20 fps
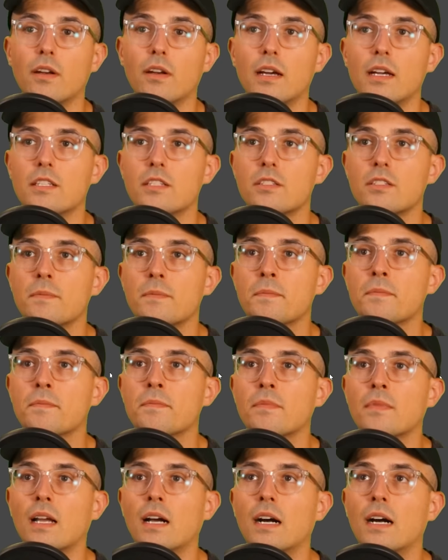nice.
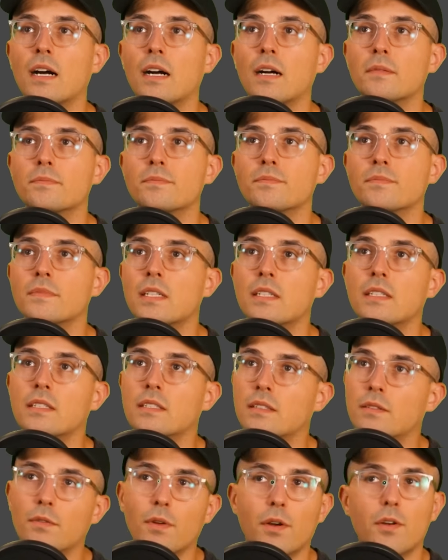
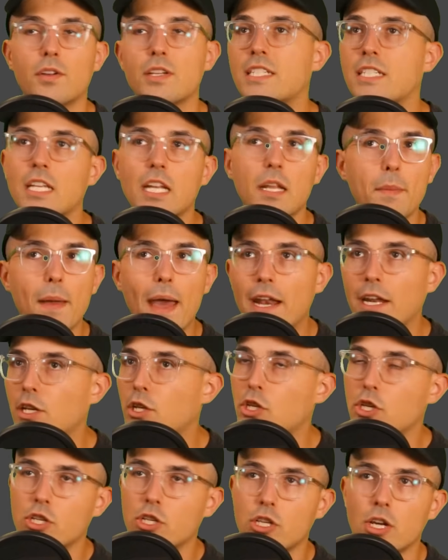Very cinematic
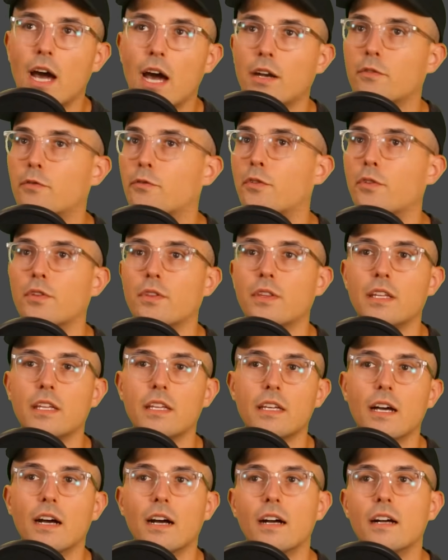shot for
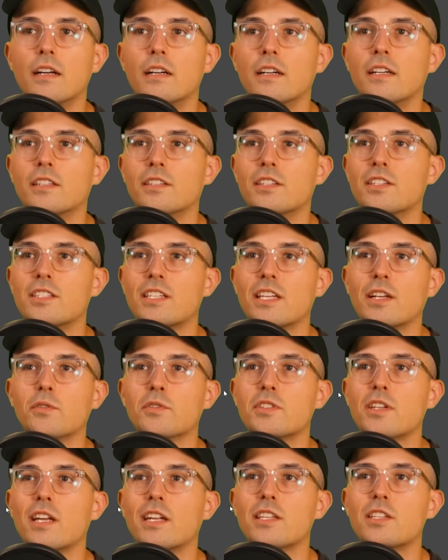the
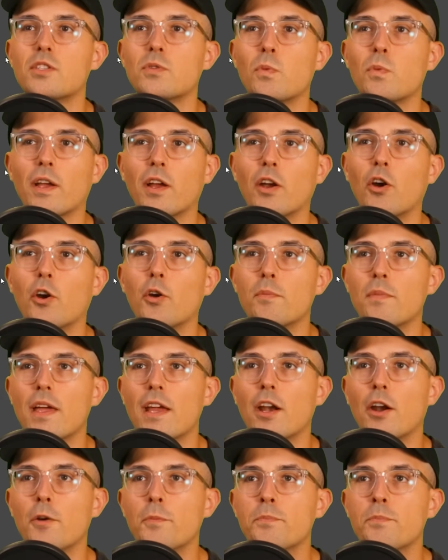single-sided swing arm
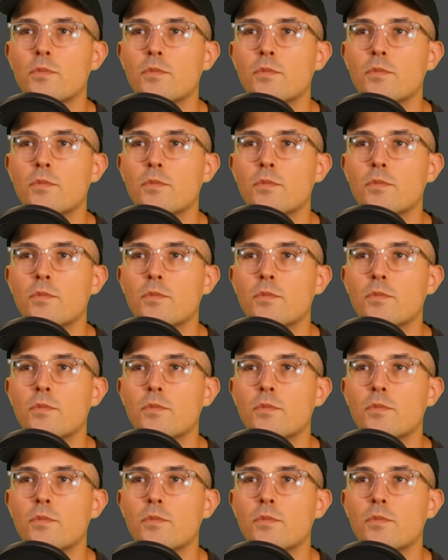there.